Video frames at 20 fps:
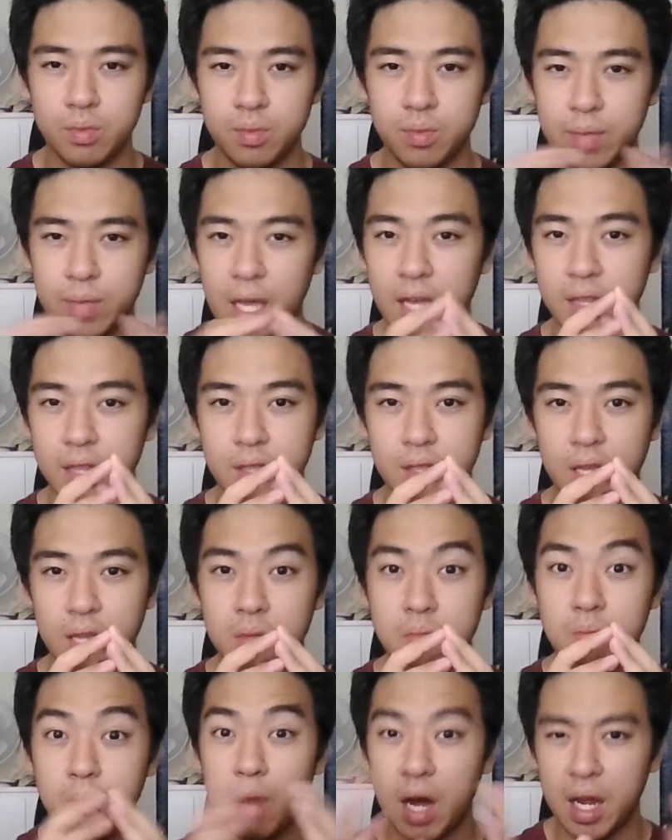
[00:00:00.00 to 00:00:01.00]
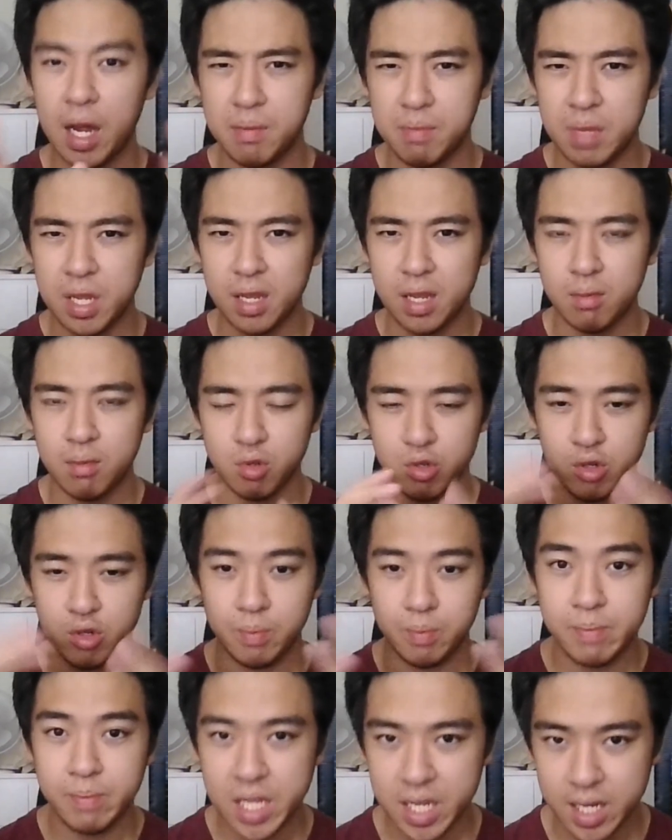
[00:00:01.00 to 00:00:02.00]
that they might be able to
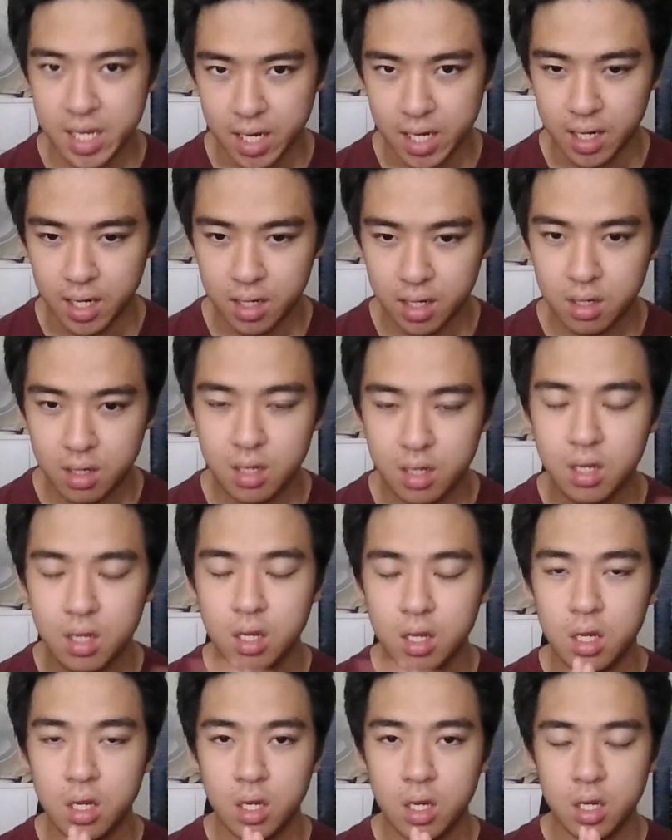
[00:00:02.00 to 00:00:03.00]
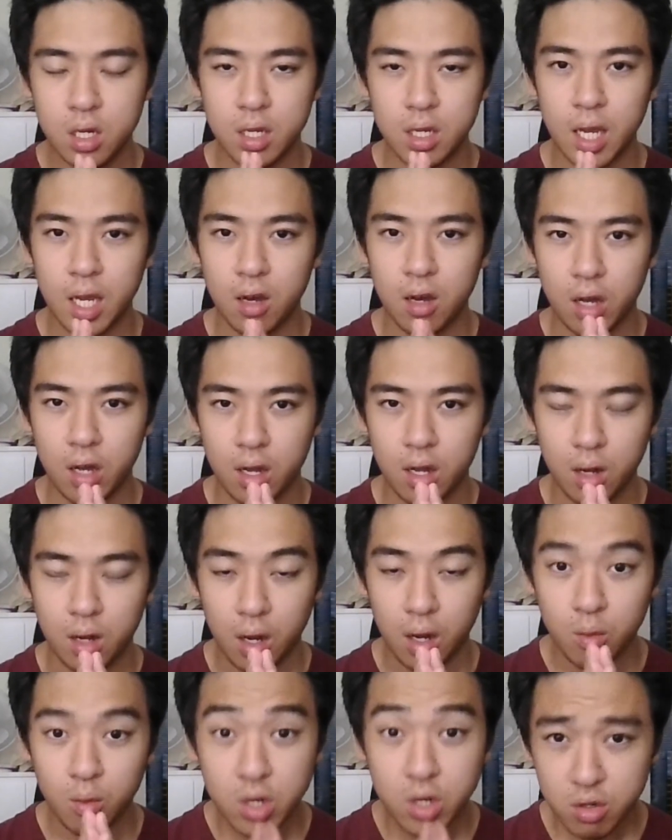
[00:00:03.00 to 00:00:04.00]
peak at. Now,
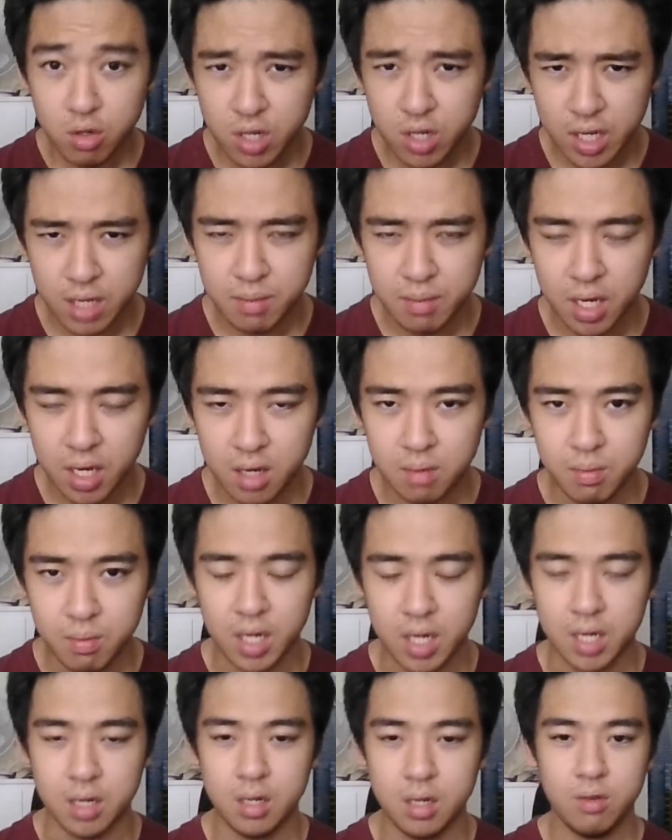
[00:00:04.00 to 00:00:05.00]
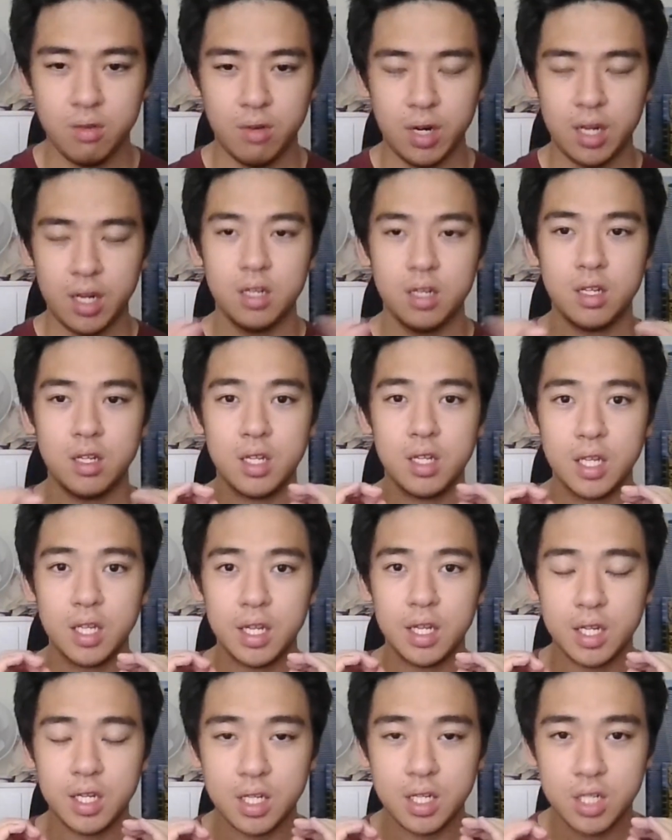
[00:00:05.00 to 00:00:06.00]
I want you to keep that in mind, right?
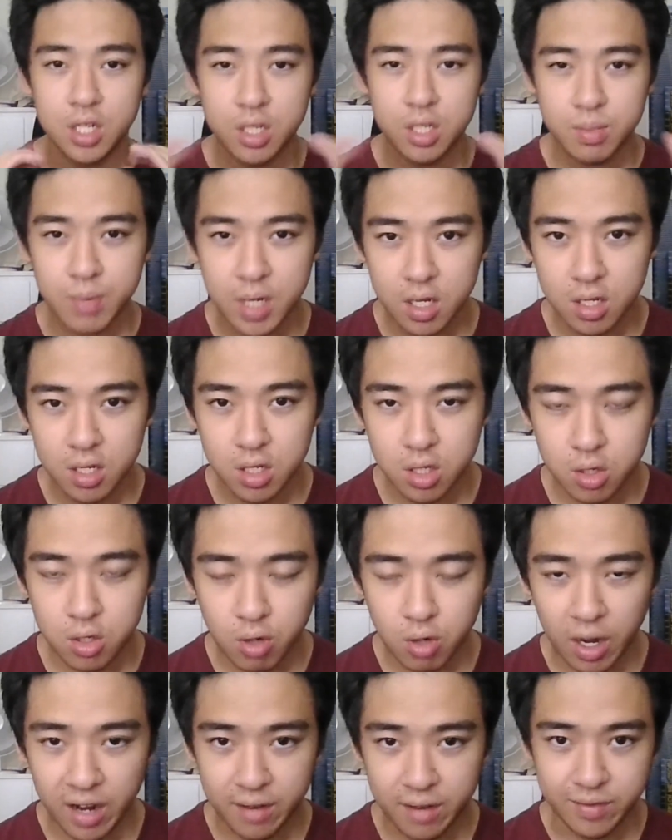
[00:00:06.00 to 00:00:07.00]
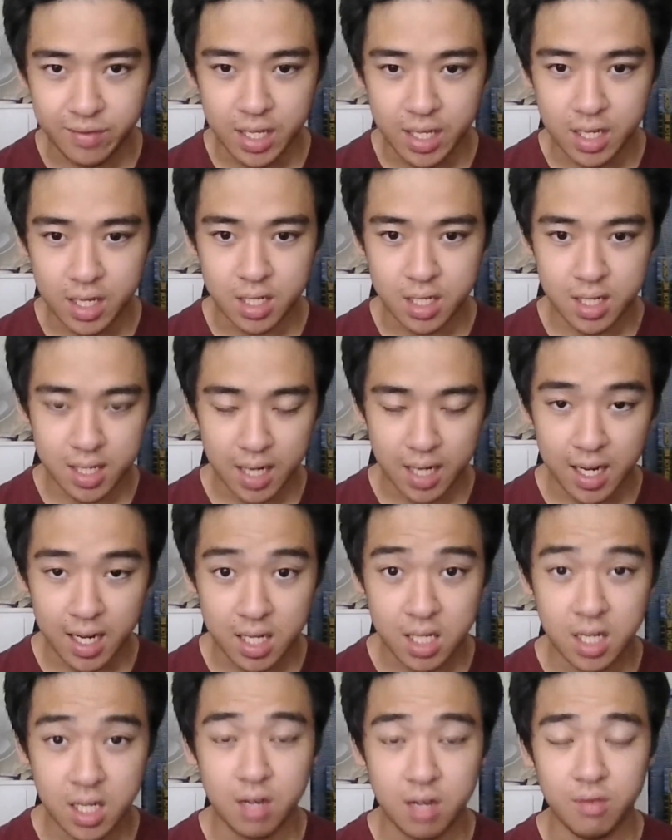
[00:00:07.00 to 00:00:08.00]
Just because you have the
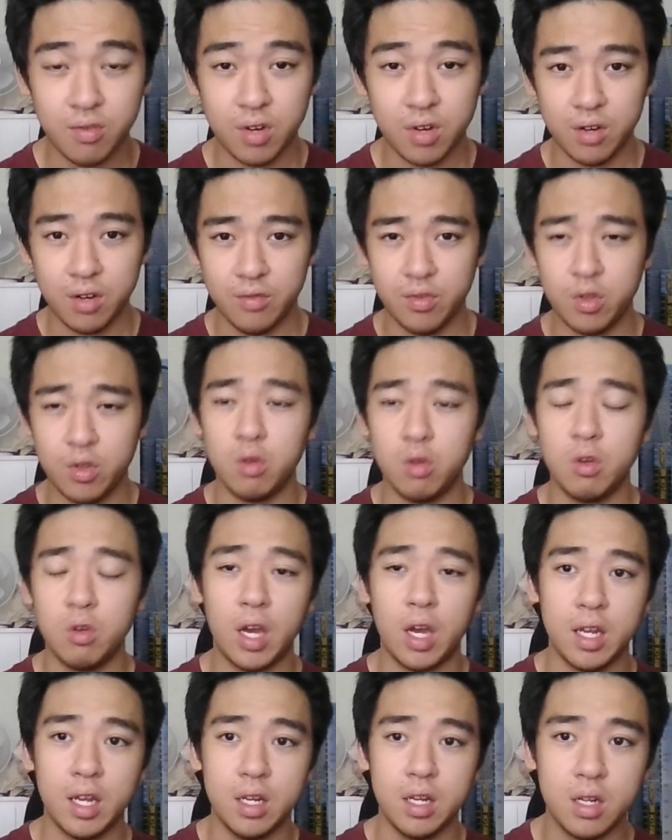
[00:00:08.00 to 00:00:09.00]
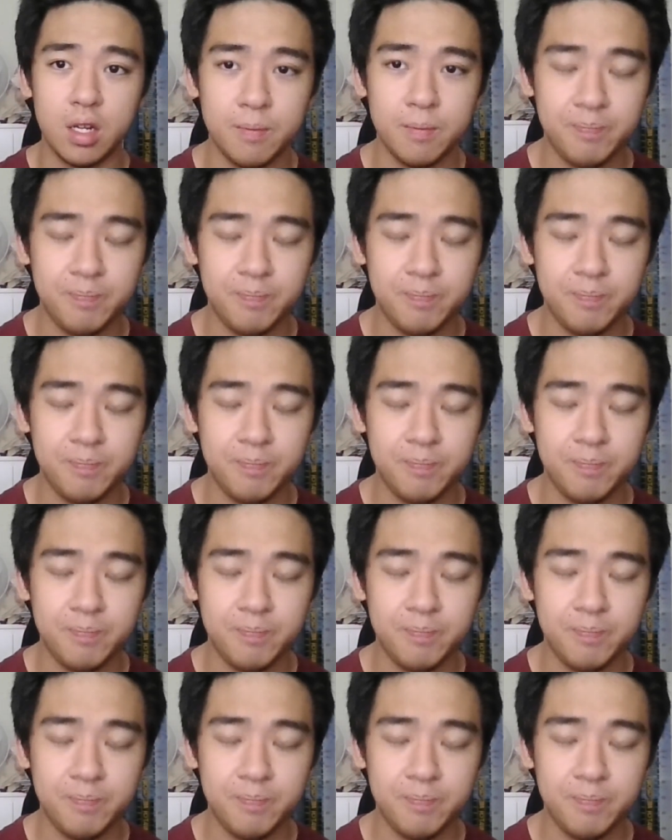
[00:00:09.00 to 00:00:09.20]
stats in front of you and